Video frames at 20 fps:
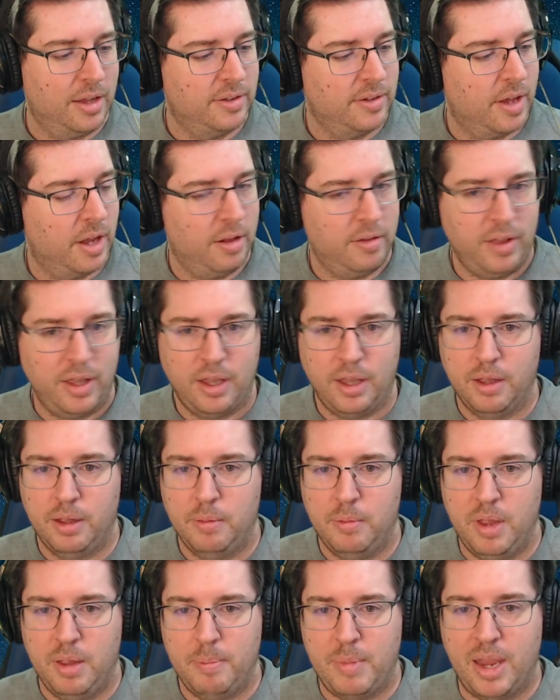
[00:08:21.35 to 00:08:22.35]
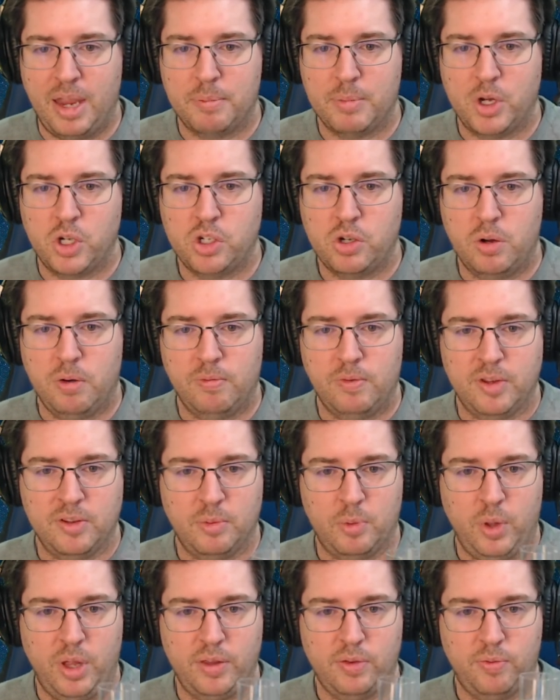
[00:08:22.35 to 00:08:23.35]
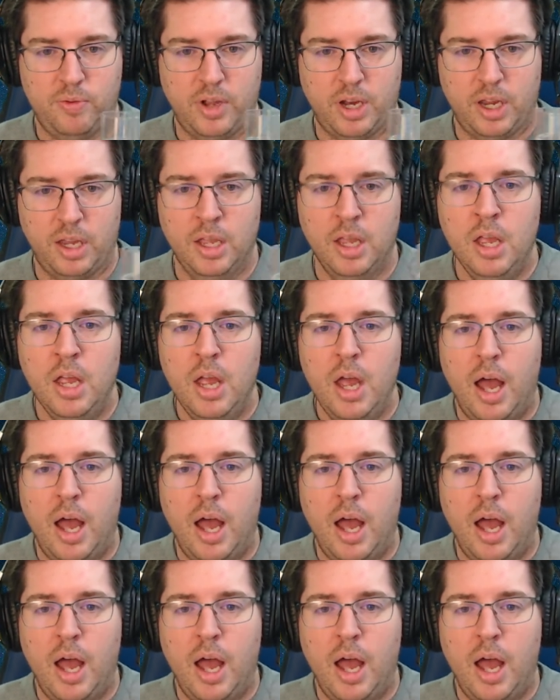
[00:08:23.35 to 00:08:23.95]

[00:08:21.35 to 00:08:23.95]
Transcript: It's kind of like making my shirt invisible. That's funny.